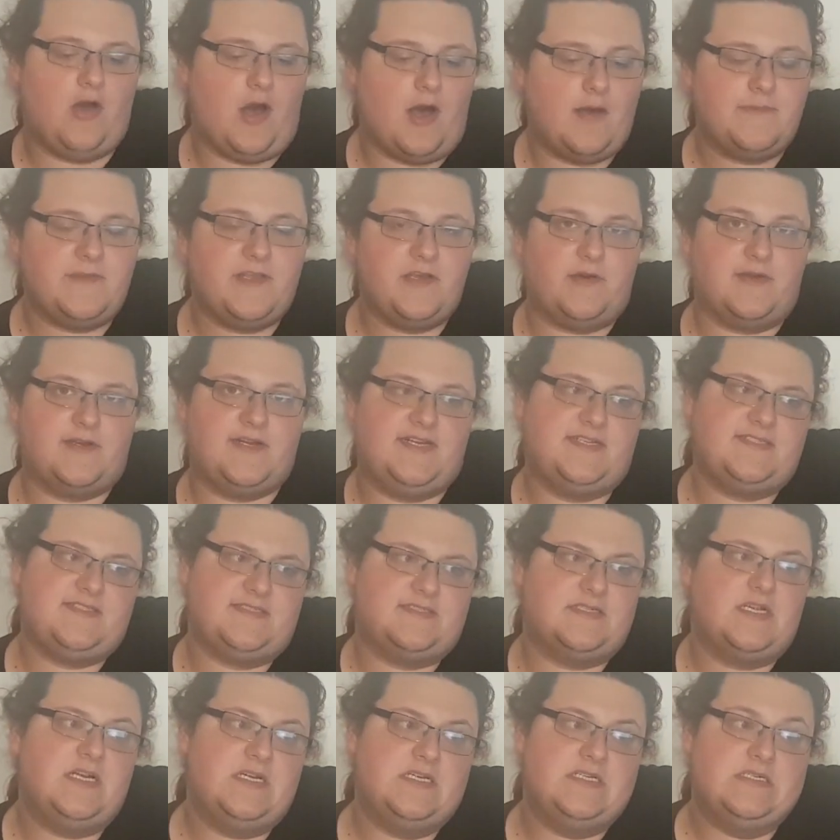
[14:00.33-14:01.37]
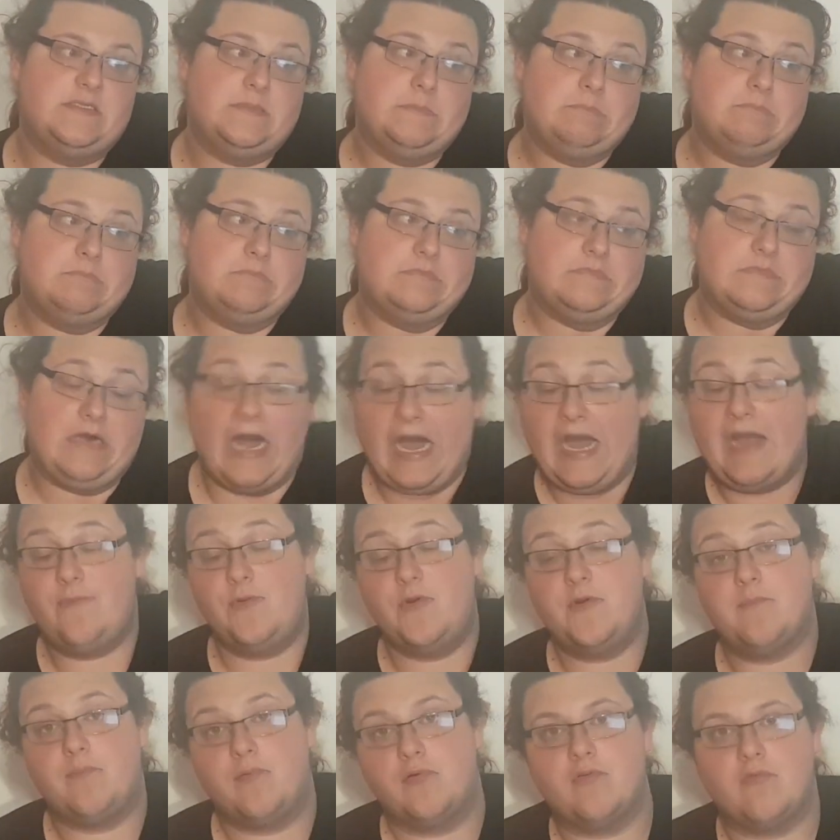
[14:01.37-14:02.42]
I'll be honest, I
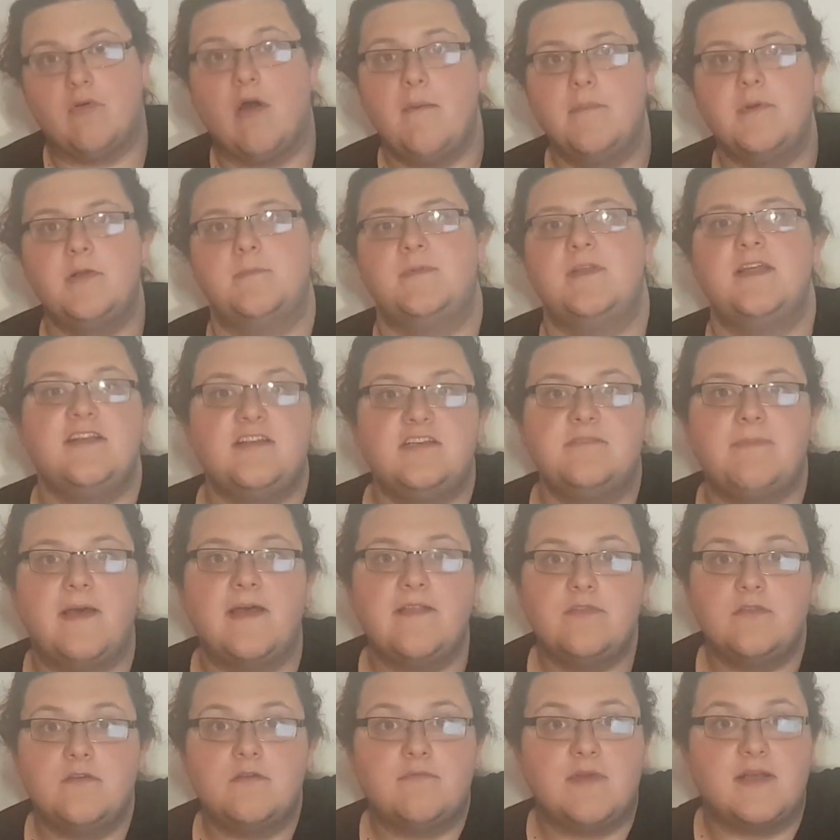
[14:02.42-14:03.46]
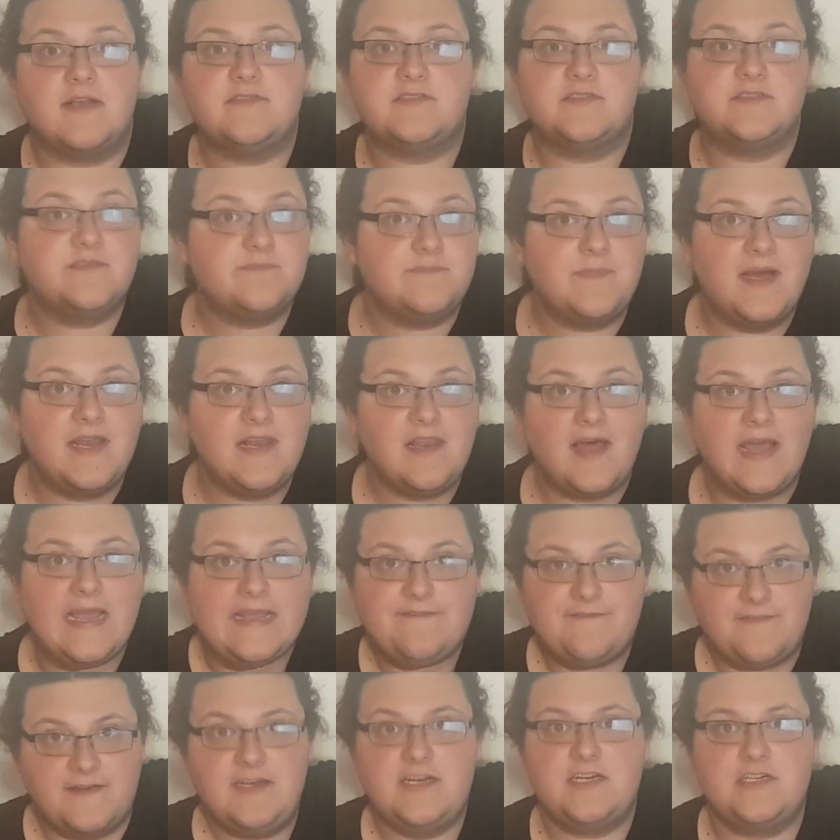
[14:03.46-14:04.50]
would probably spend the rest of my
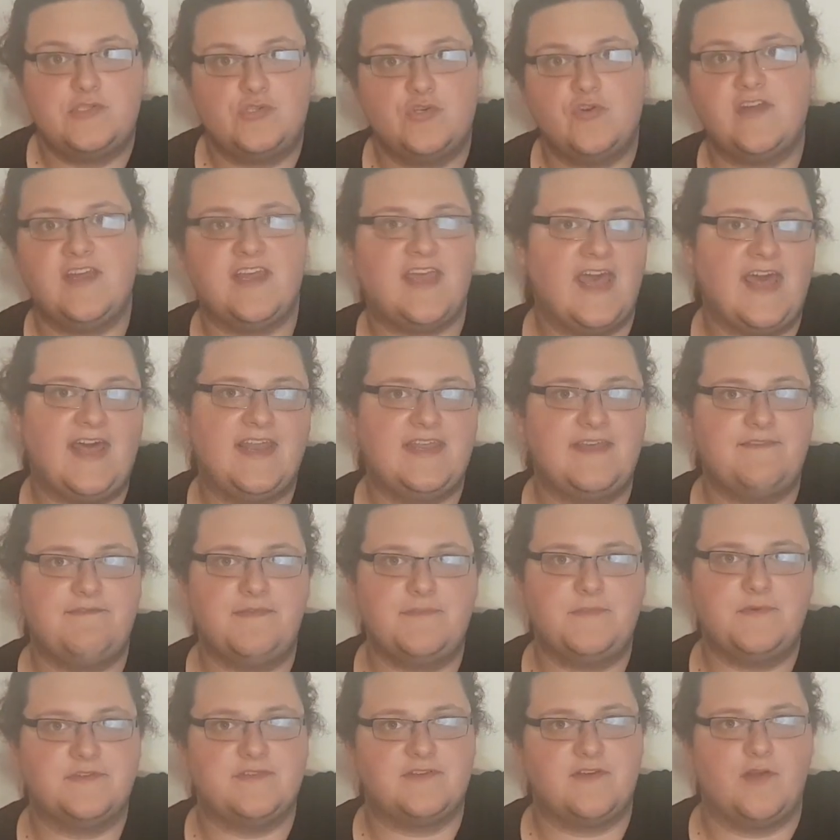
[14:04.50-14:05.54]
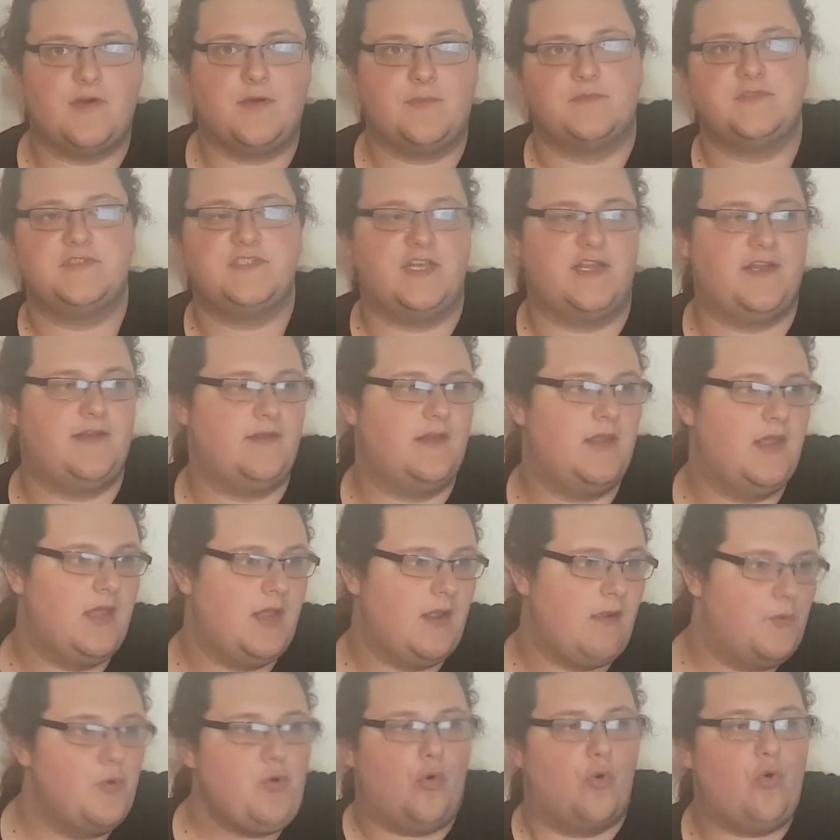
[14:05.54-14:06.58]
life in a Joy-Can if it was an option.
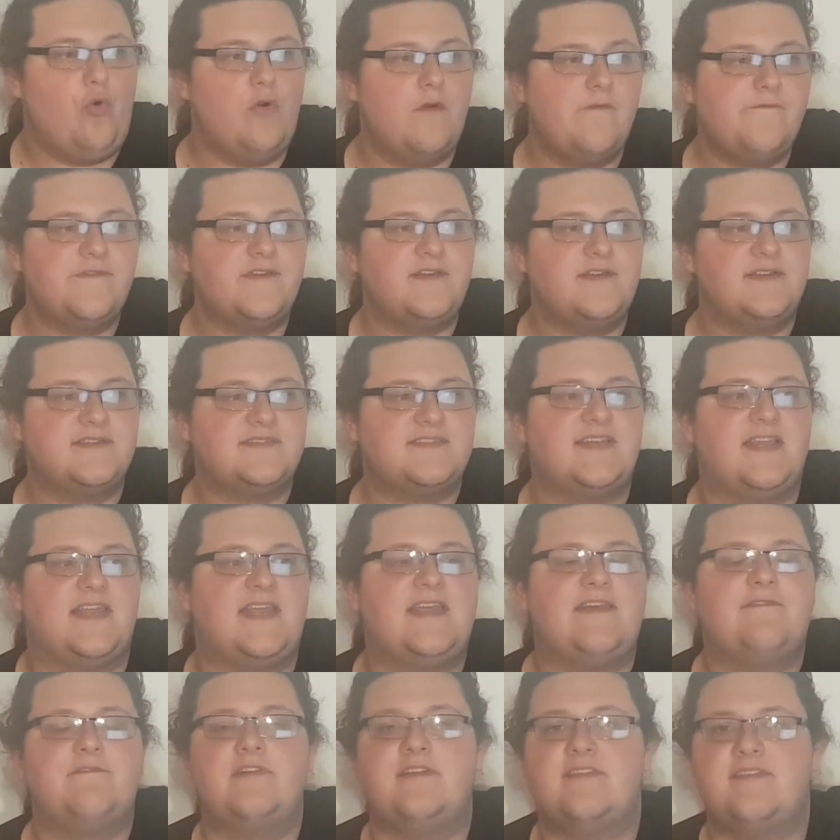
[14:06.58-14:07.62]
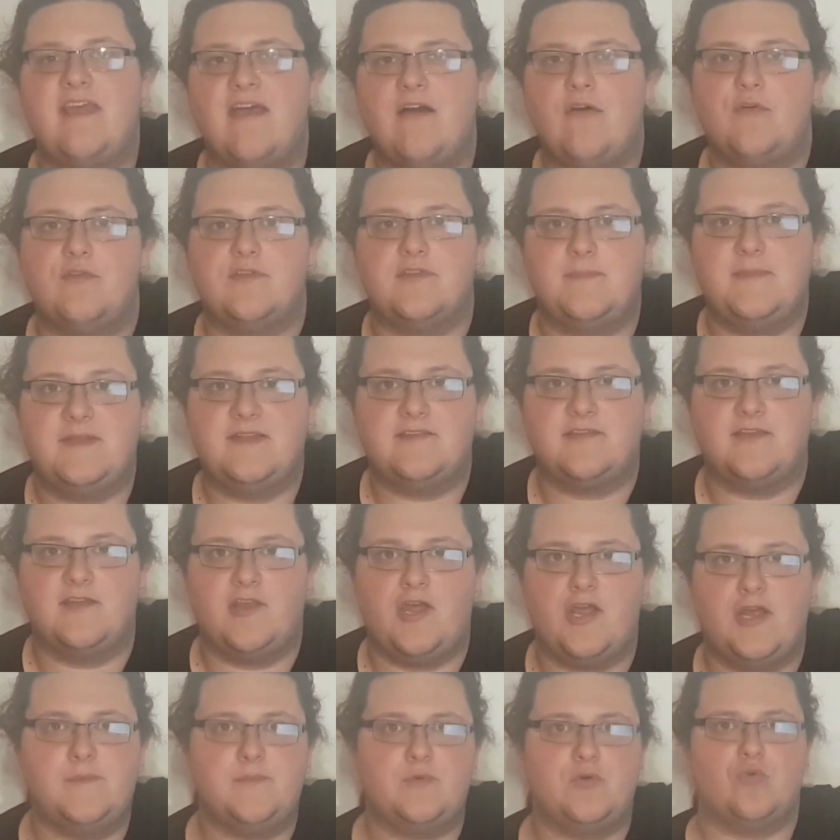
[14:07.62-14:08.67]
Orpheus even tells him it's a
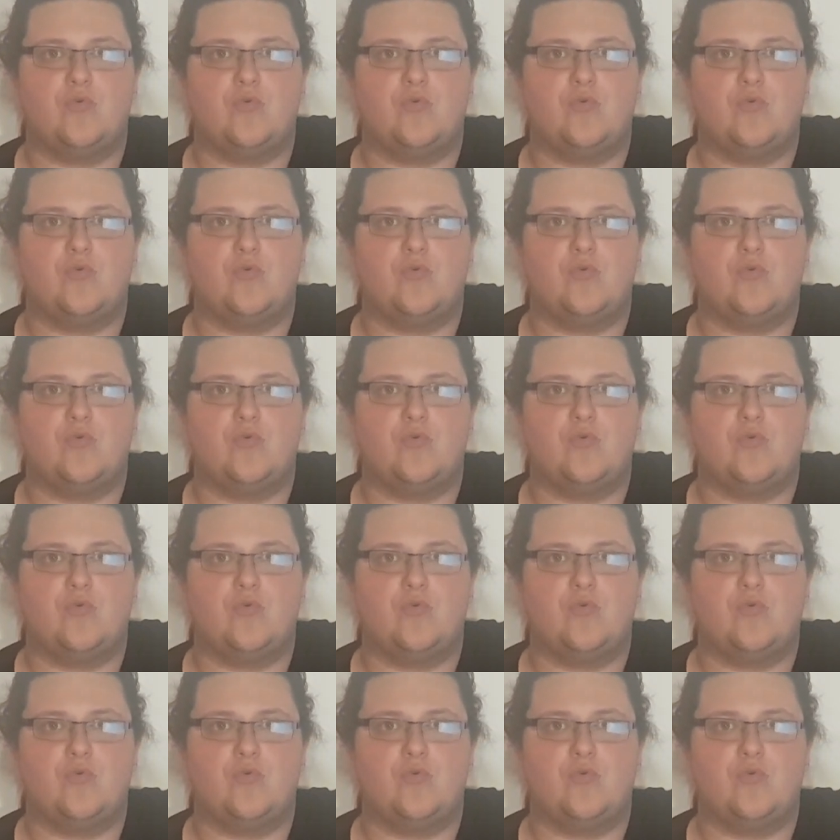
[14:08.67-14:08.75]
noble